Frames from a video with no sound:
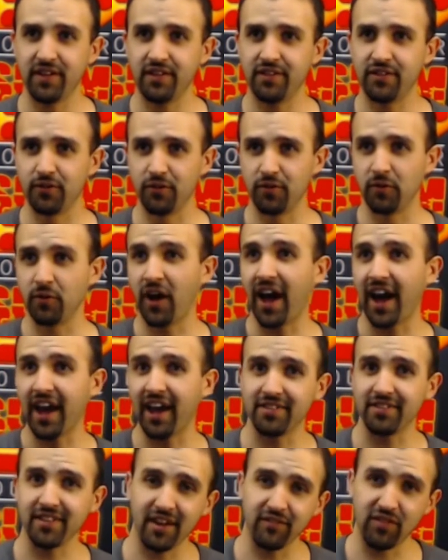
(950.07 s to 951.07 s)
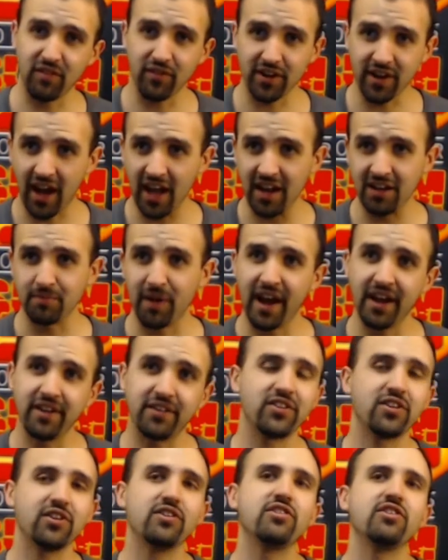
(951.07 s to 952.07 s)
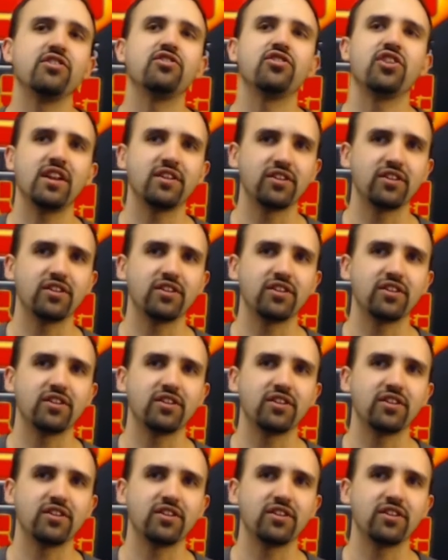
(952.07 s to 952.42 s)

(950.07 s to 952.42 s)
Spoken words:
So the highest I've ever gotten my synergy chain